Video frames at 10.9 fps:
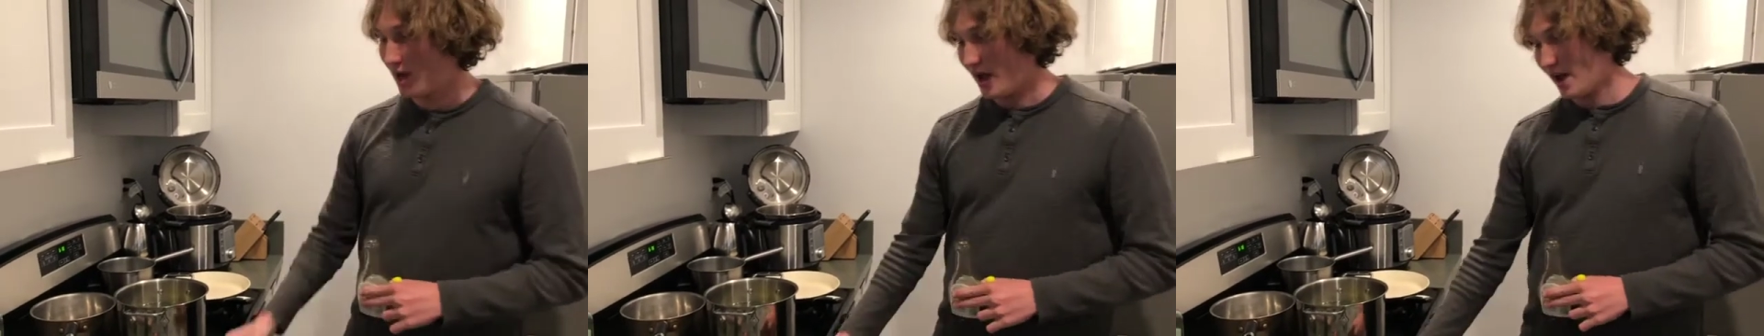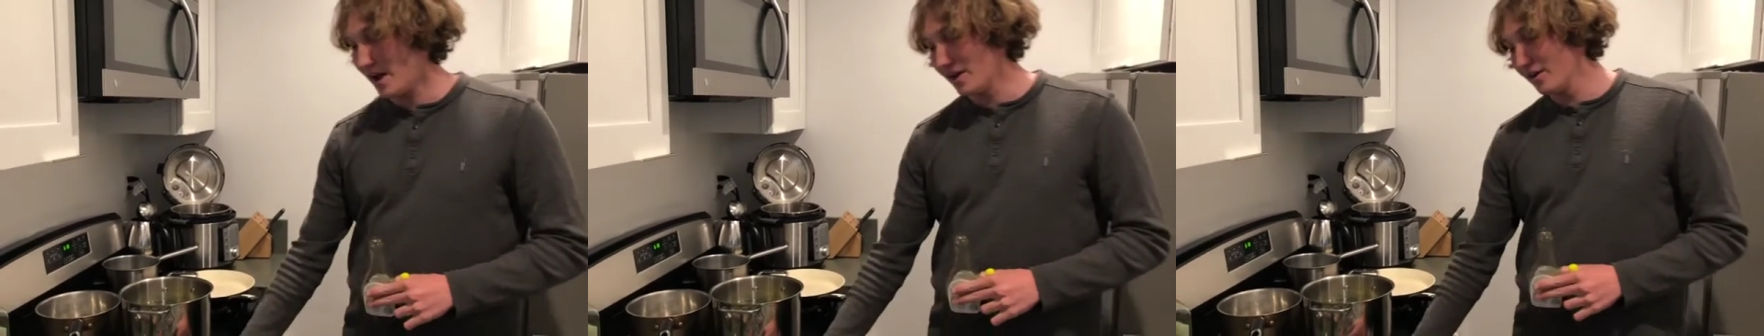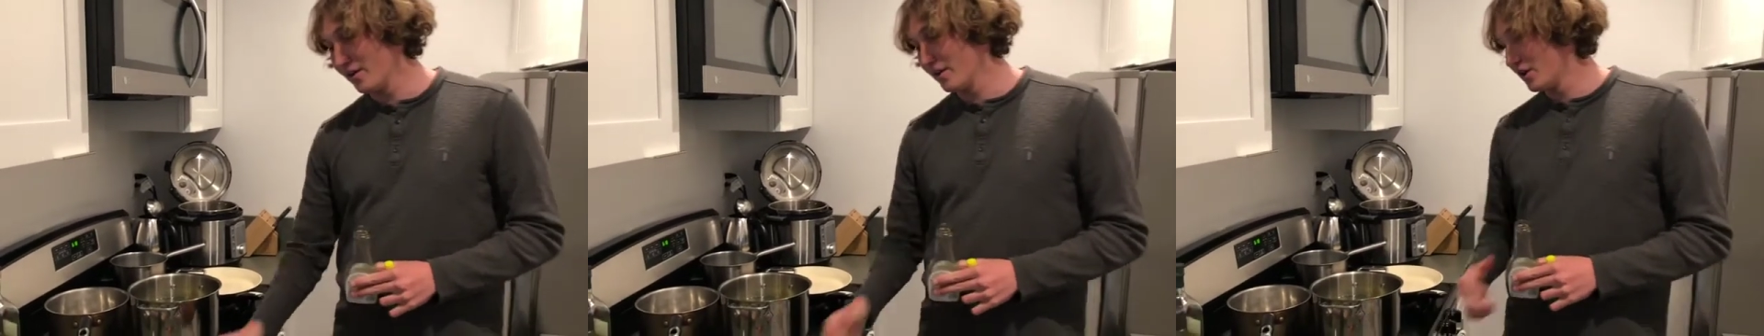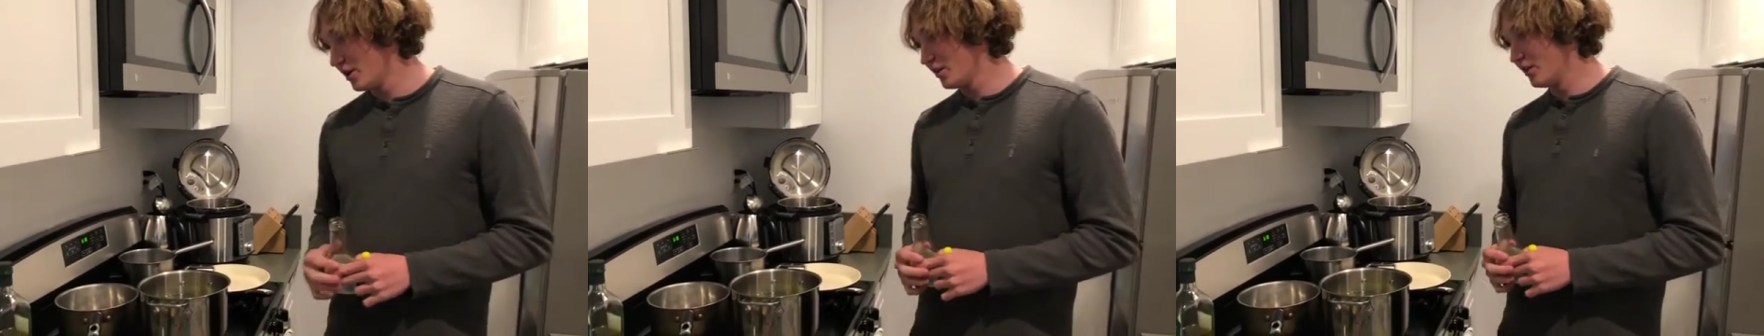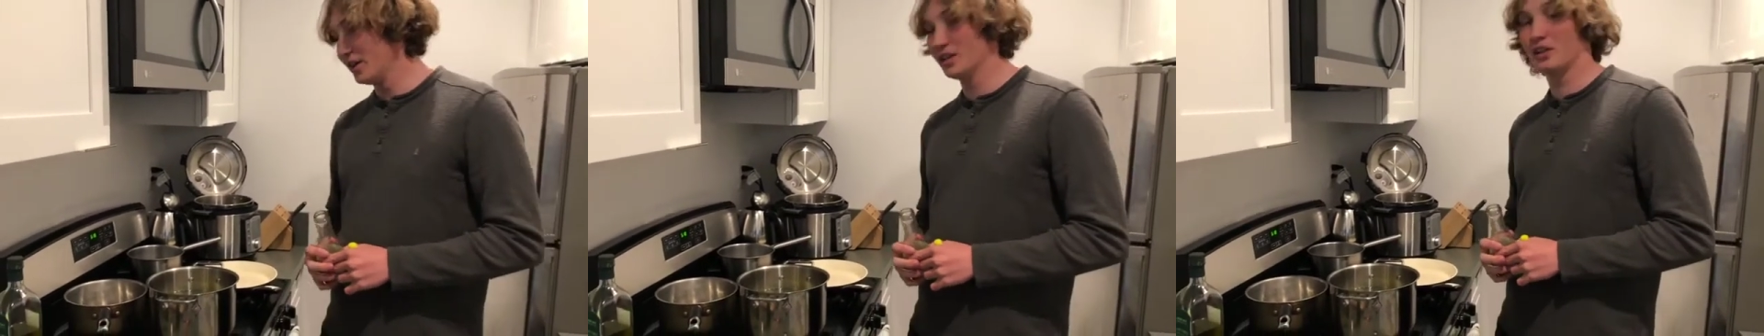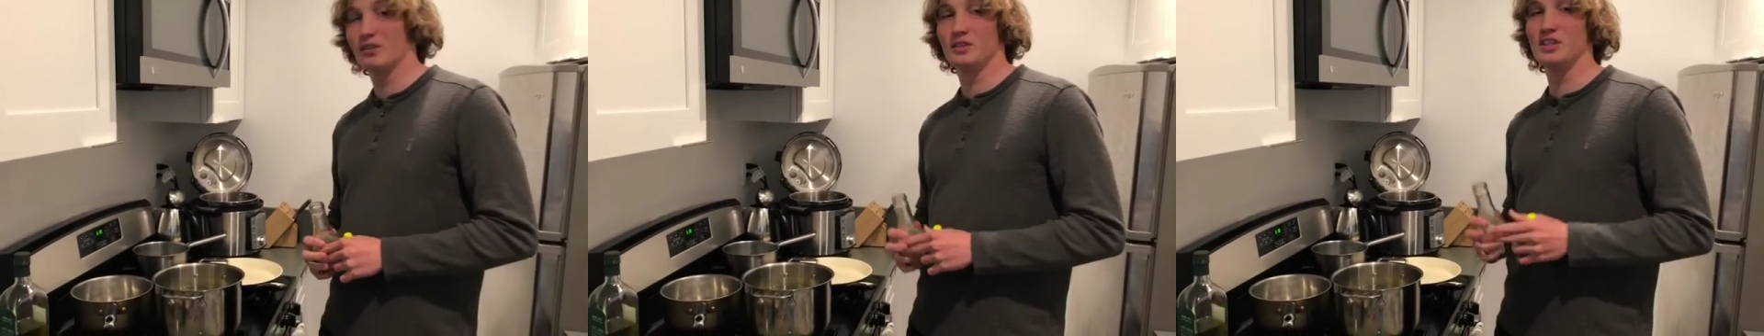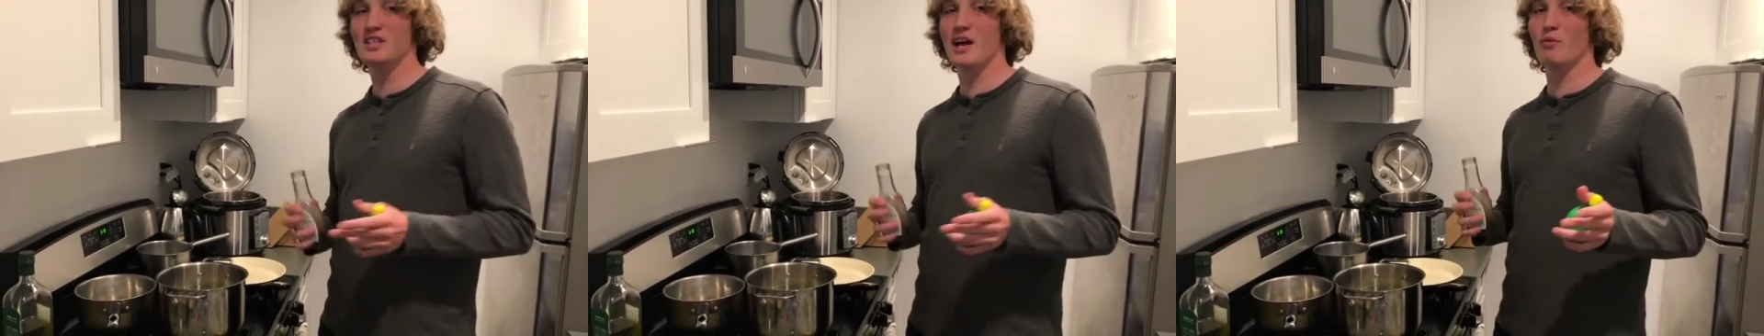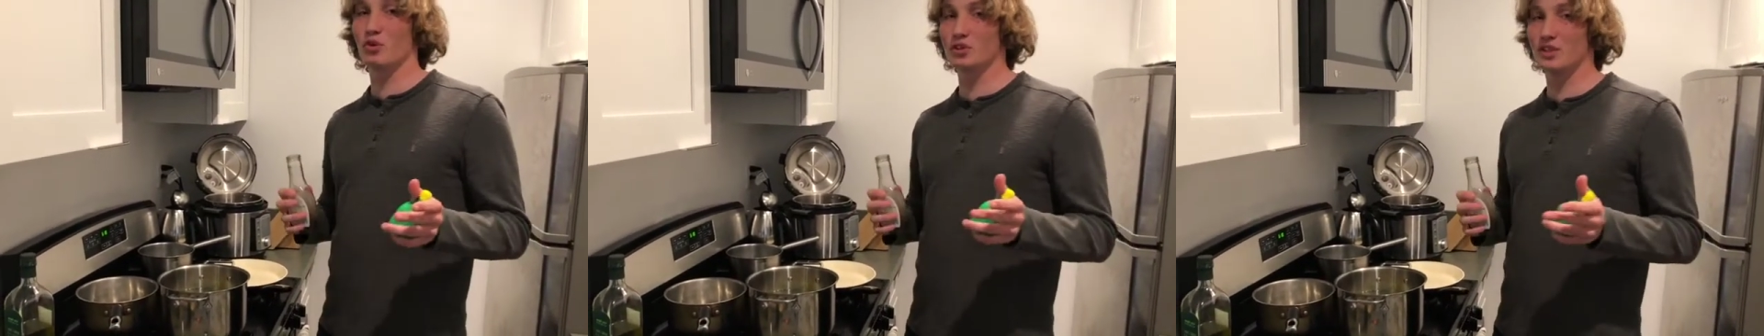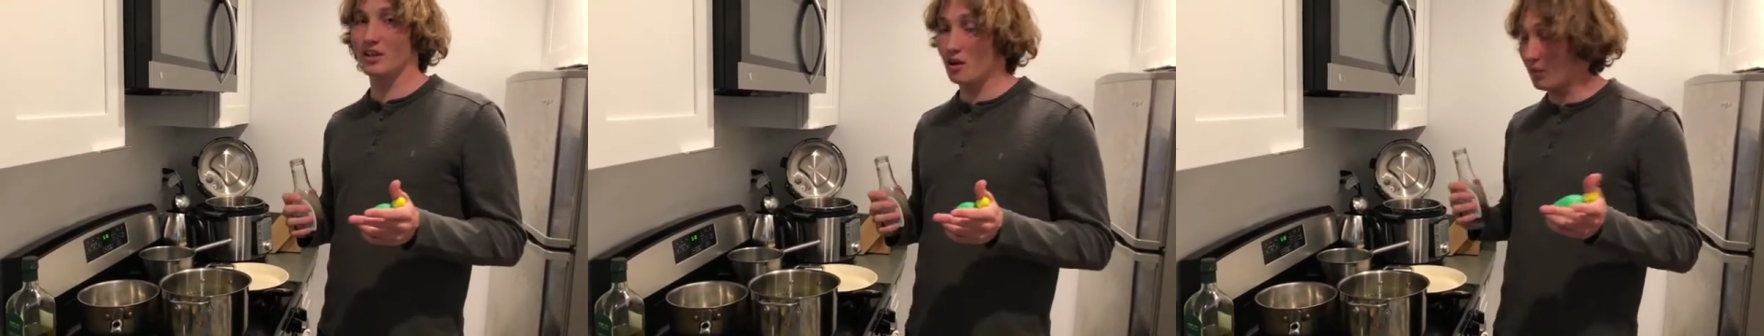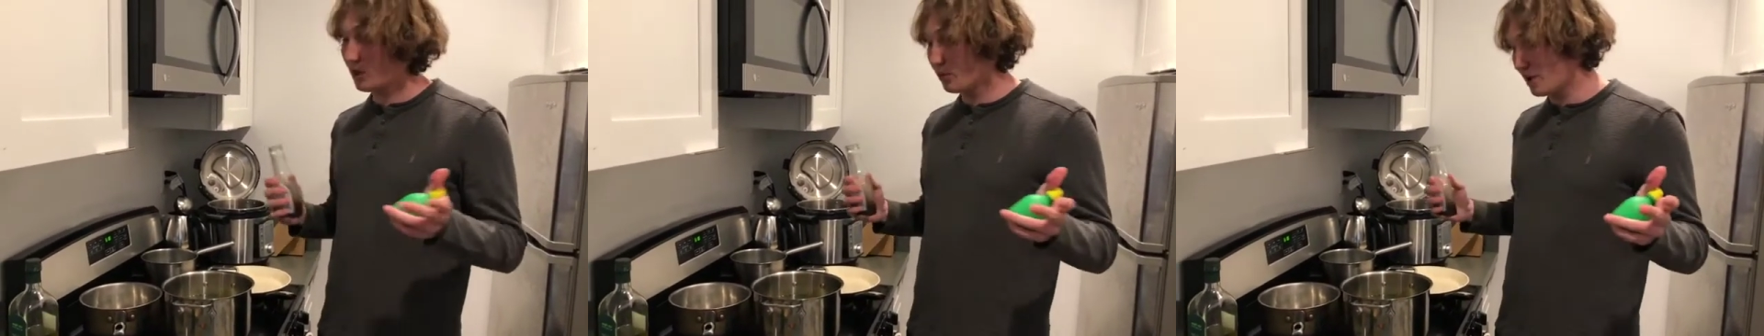And these chemicals can be pretty